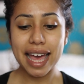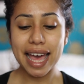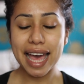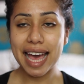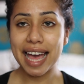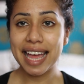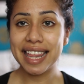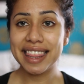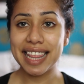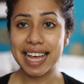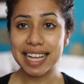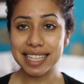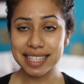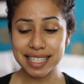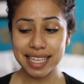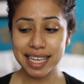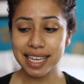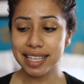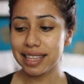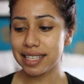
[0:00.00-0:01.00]
And
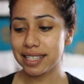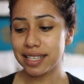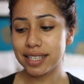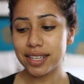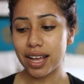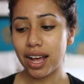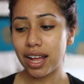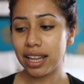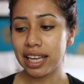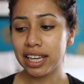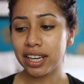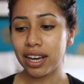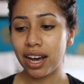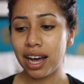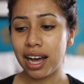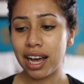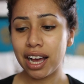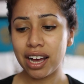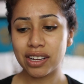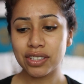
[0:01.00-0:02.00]
that's it. This is all I
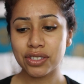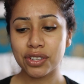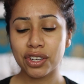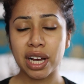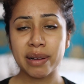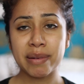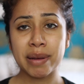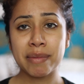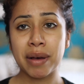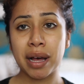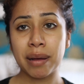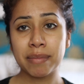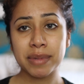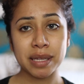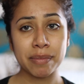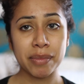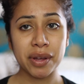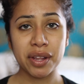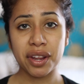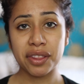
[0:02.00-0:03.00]
got. I also got my mom
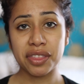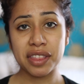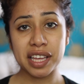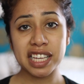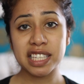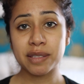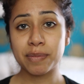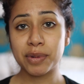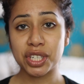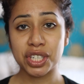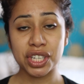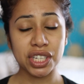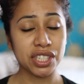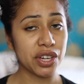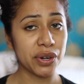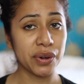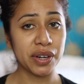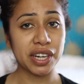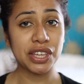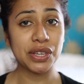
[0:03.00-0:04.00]
some other things, but she's
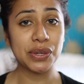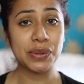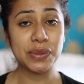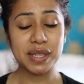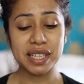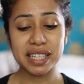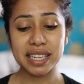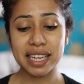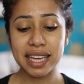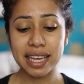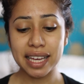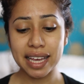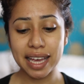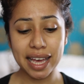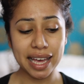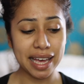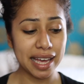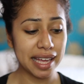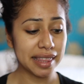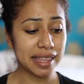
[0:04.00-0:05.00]
already using it,
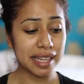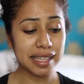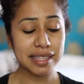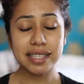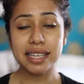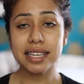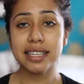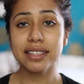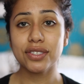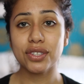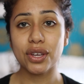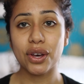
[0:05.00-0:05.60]
and that's it.